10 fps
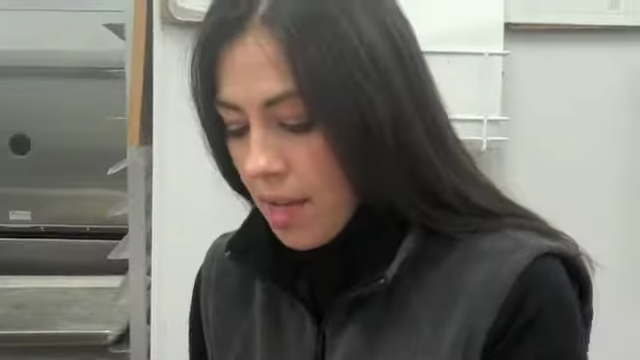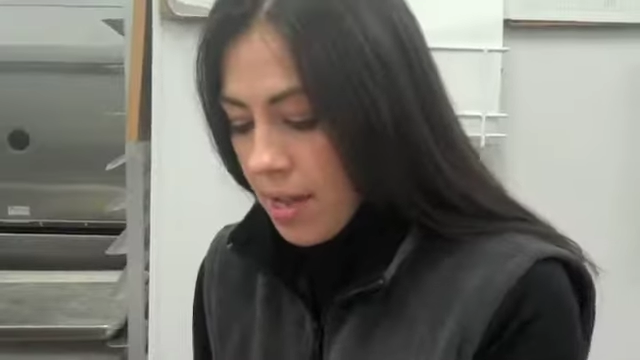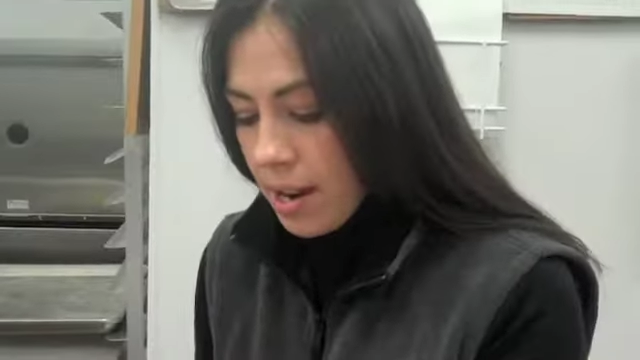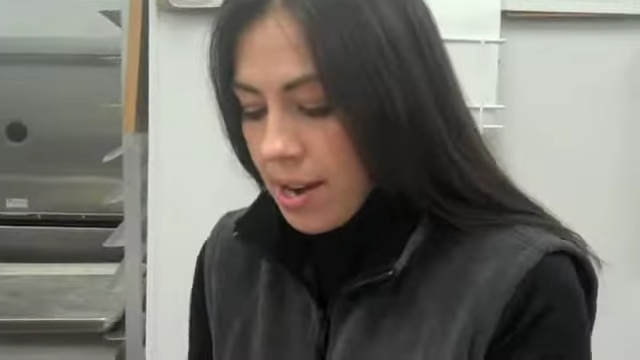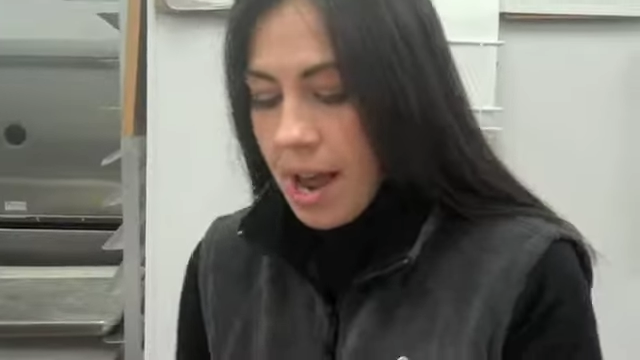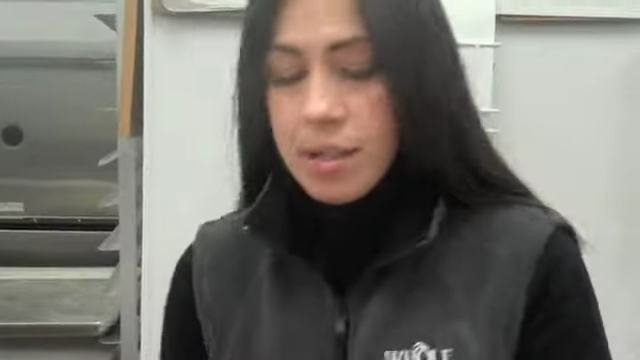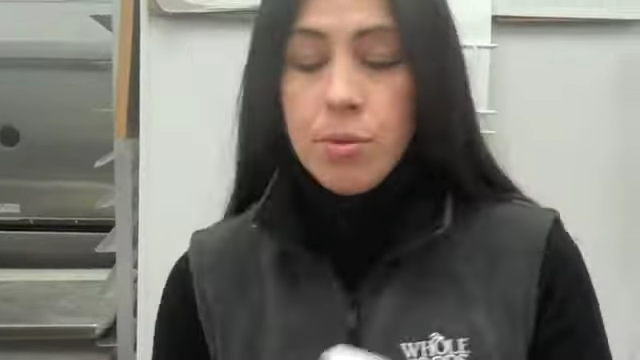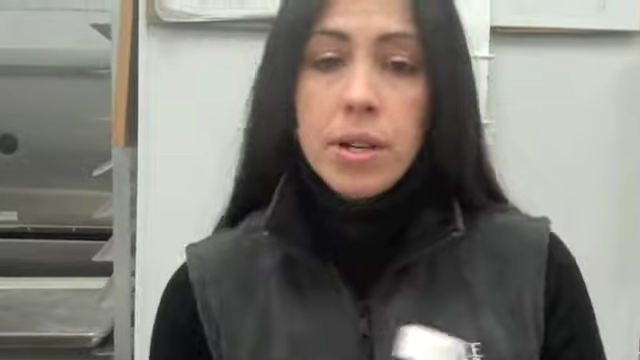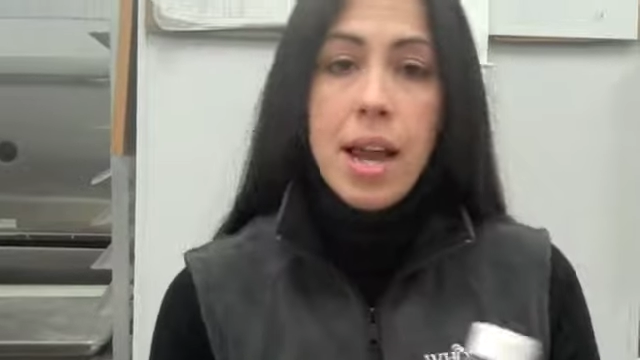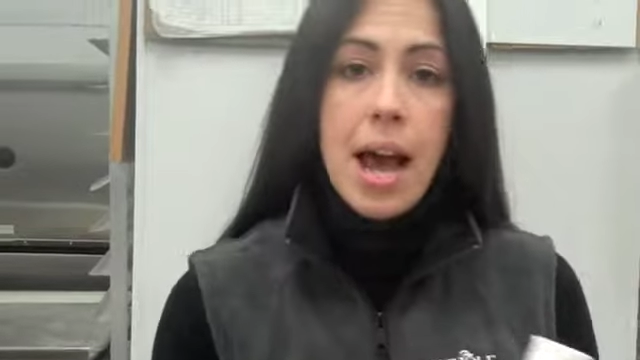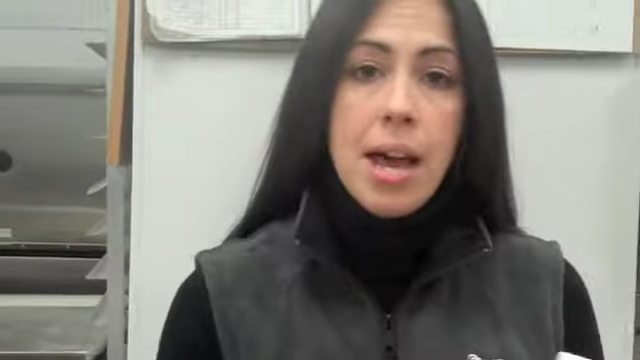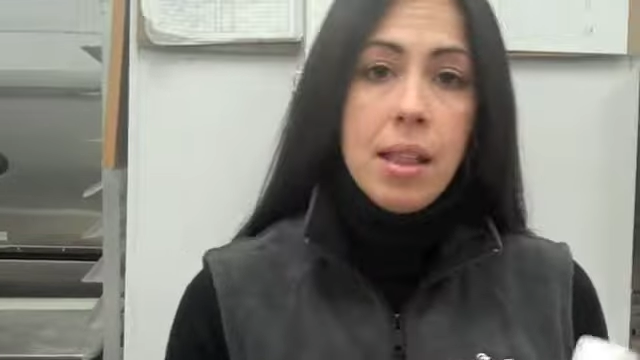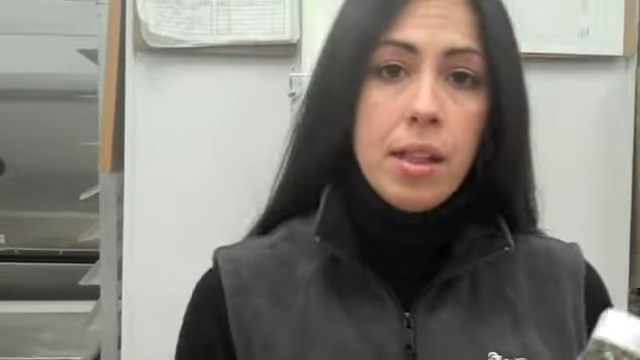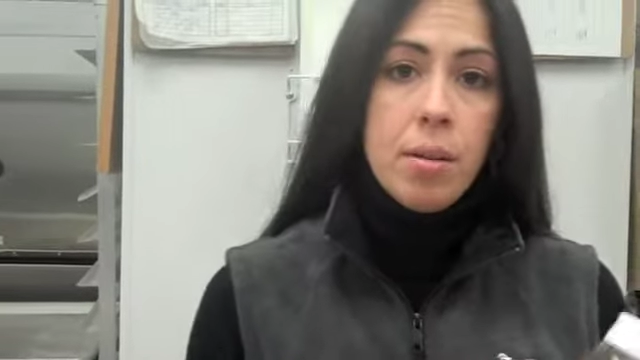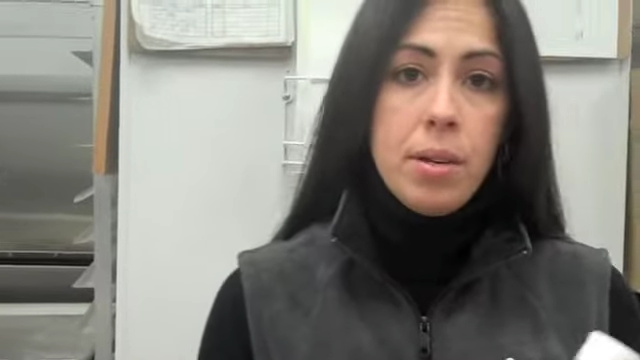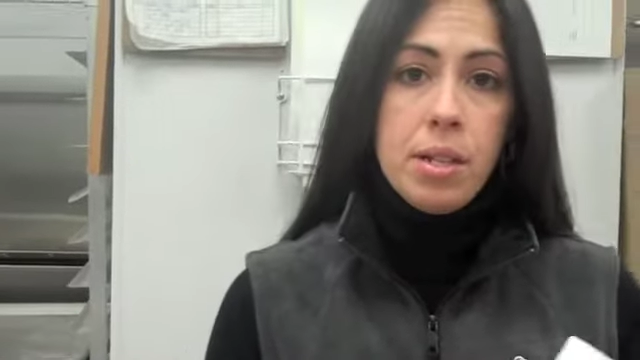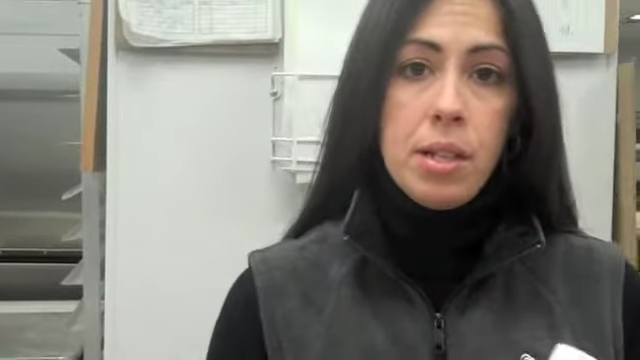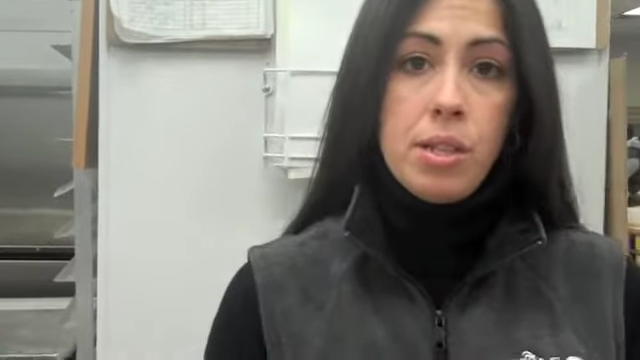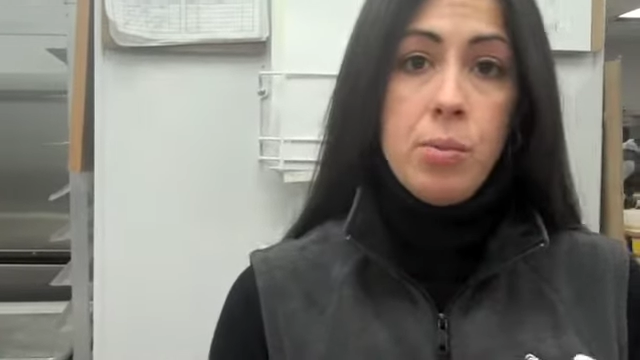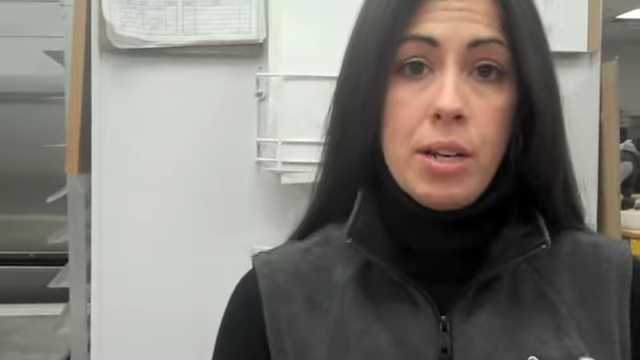And then next we're going to add a little bit of
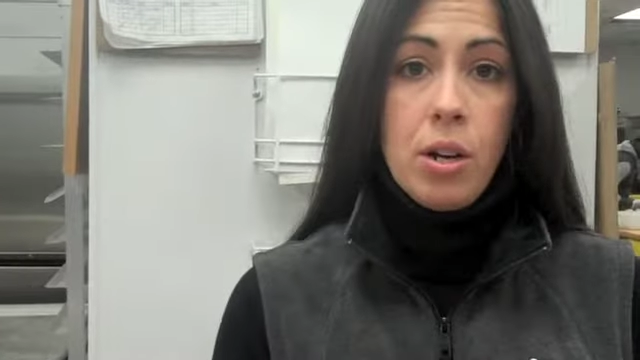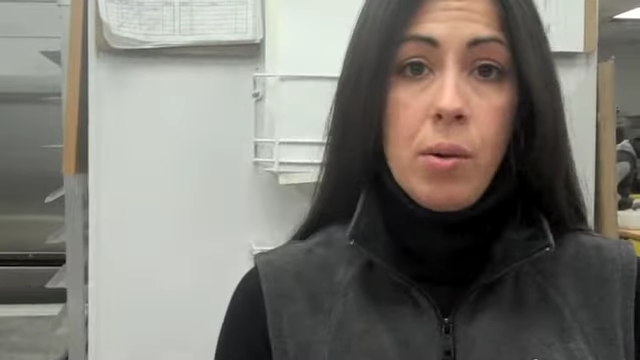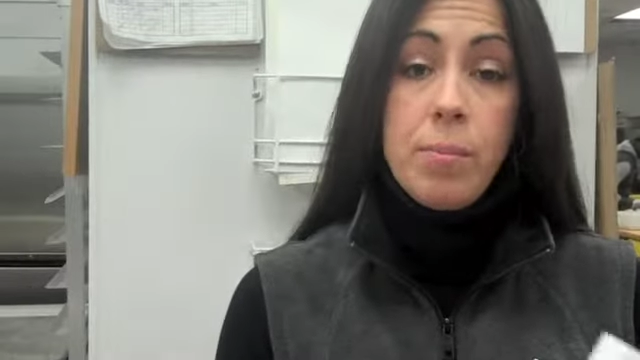the sweetener.